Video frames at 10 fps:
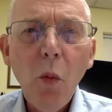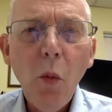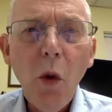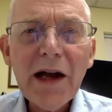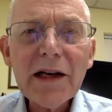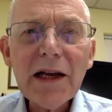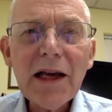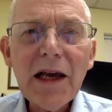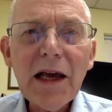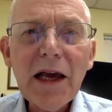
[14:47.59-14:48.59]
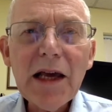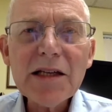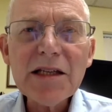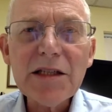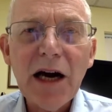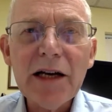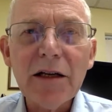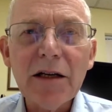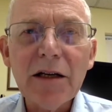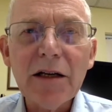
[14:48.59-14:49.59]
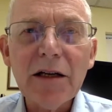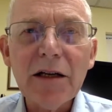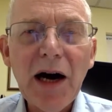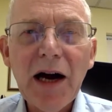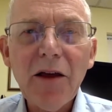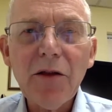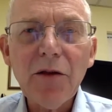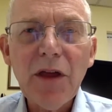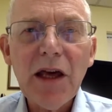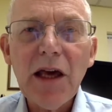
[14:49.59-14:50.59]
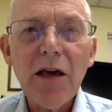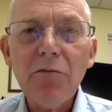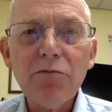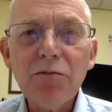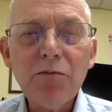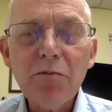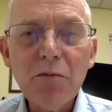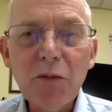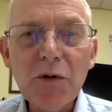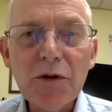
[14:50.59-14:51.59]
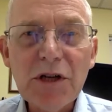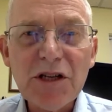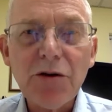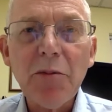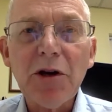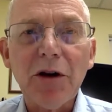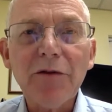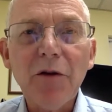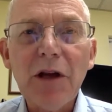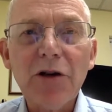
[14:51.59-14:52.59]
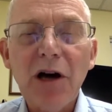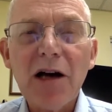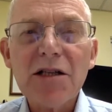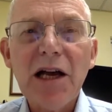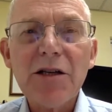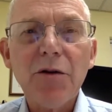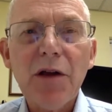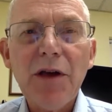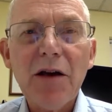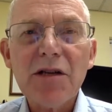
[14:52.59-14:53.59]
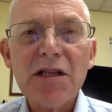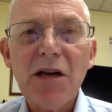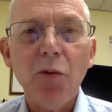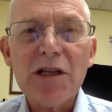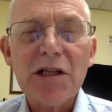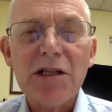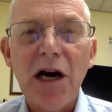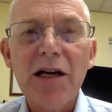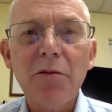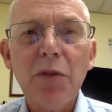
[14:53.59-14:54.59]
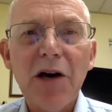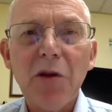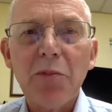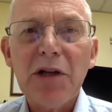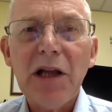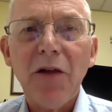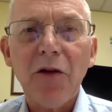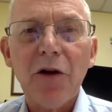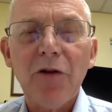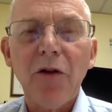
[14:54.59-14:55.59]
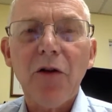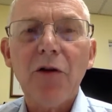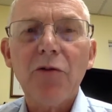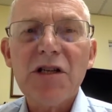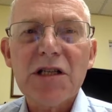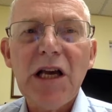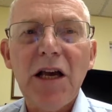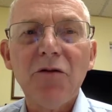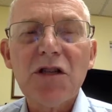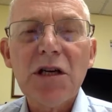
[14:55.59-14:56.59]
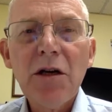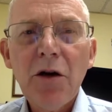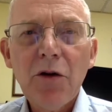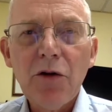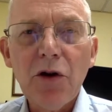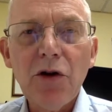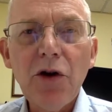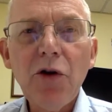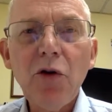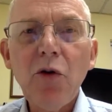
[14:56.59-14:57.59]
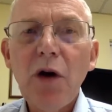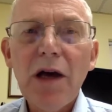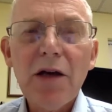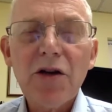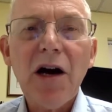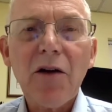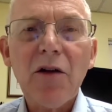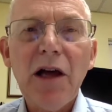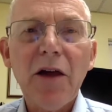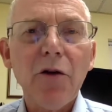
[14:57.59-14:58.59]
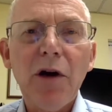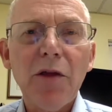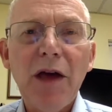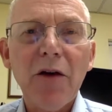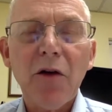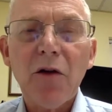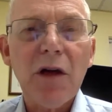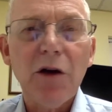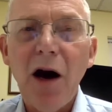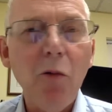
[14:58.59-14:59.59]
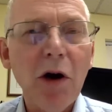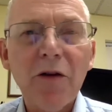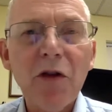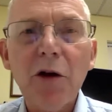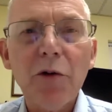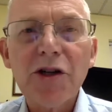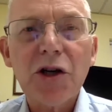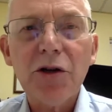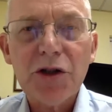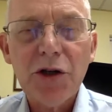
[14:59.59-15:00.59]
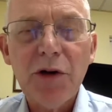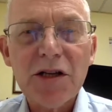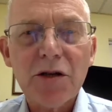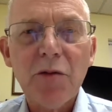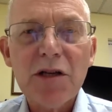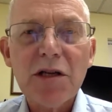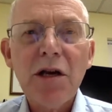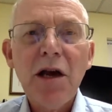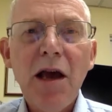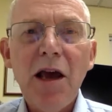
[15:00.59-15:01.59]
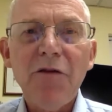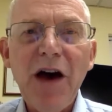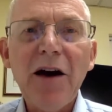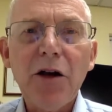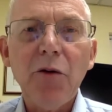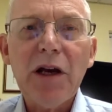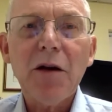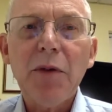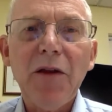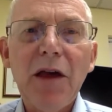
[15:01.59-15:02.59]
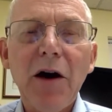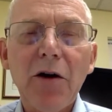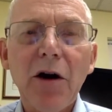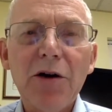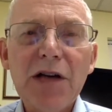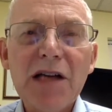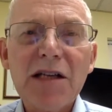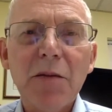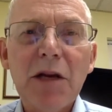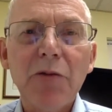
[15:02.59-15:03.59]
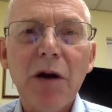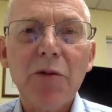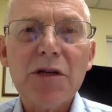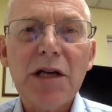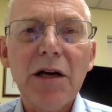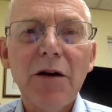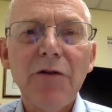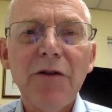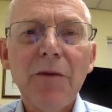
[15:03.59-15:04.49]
What is done by the distributor for the Intoxilyzer 8000C? What's done by the police service that receives the new intoxilyzer 8000C, not one of the original two instruments evaluated by the Alcohol Test Committee representative.